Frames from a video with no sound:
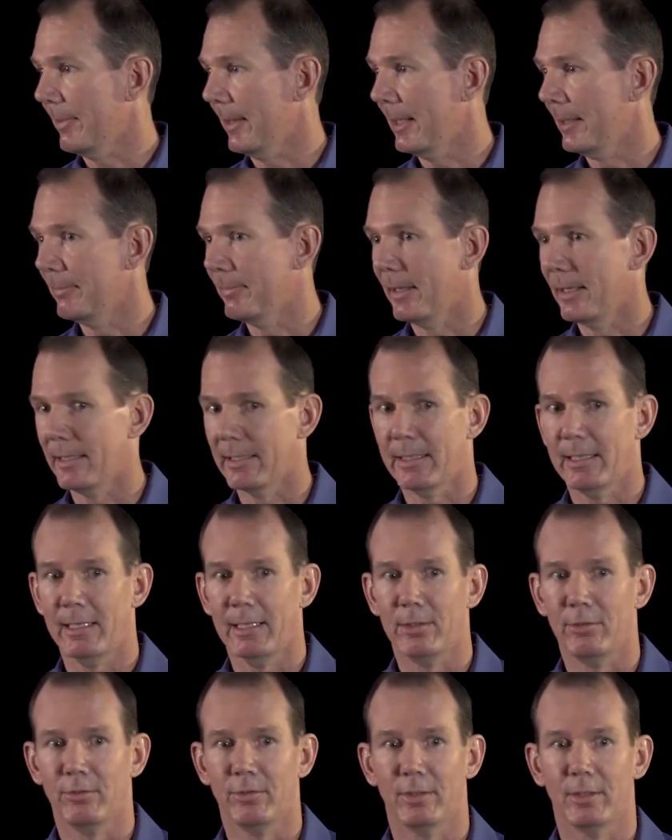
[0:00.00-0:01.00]
pain
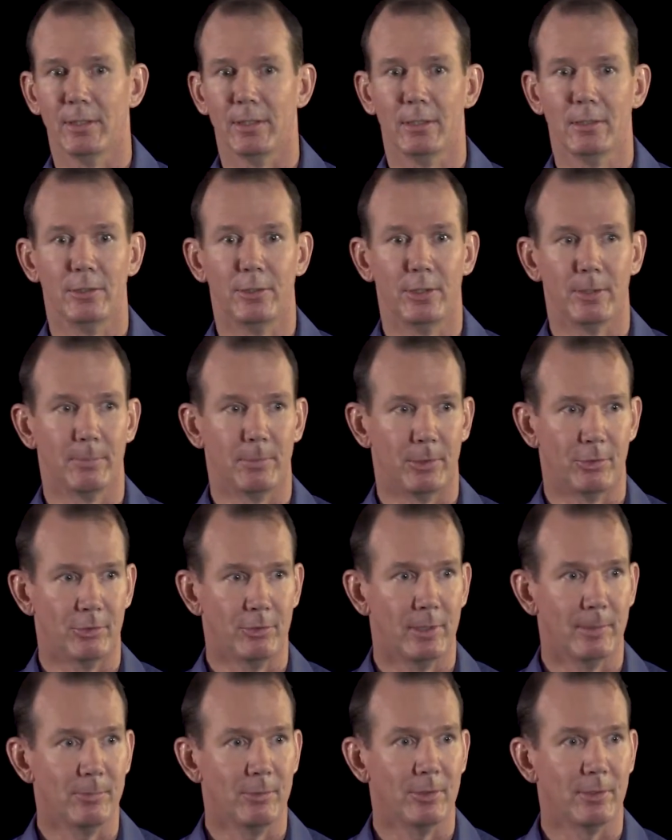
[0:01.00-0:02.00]
medication, including
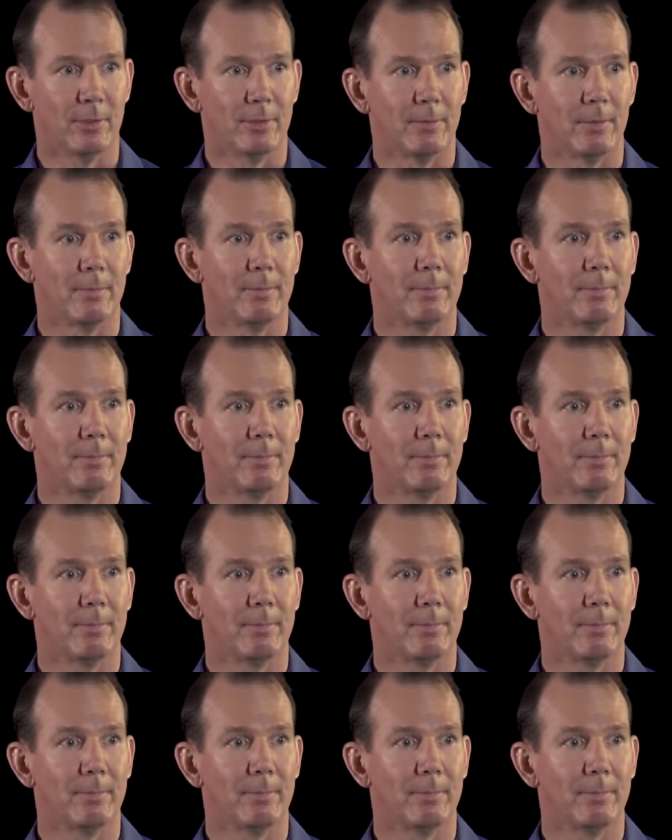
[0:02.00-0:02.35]
prescription